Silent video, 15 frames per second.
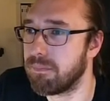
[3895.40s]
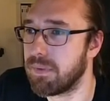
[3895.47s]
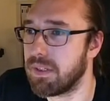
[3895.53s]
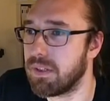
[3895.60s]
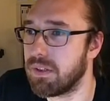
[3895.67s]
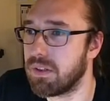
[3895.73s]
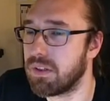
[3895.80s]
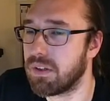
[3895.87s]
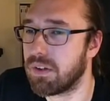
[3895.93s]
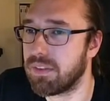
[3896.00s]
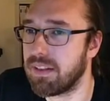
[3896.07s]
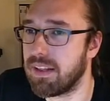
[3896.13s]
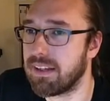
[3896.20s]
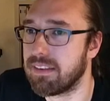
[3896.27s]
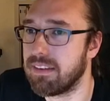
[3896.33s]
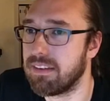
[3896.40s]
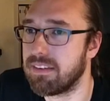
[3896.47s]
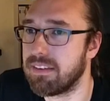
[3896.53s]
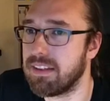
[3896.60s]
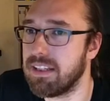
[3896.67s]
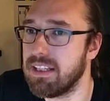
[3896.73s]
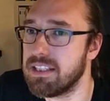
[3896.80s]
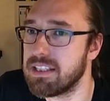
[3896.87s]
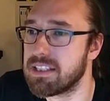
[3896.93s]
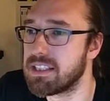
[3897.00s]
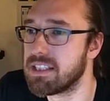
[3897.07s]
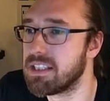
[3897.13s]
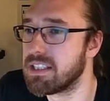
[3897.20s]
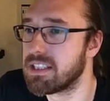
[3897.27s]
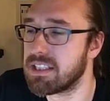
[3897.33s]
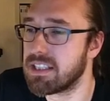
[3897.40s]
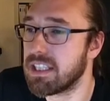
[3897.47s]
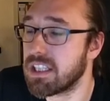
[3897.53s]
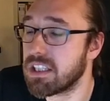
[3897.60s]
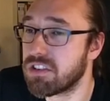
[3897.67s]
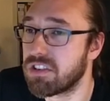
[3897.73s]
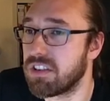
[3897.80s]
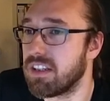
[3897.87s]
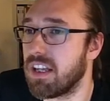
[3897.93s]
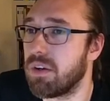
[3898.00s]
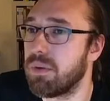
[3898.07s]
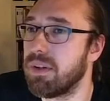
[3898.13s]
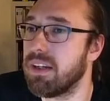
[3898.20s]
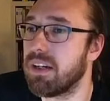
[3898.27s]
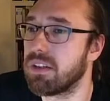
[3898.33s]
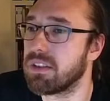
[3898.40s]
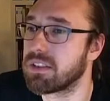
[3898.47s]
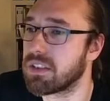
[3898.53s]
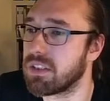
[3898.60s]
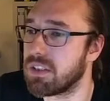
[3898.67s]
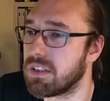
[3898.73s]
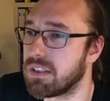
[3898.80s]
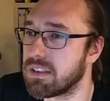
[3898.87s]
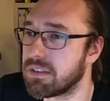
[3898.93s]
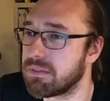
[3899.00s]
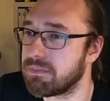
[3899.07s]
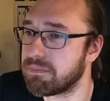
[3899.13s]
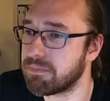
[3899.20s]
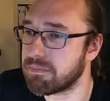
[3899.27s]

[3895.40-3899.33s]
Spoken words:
we got like this instance dictionary, how it's called.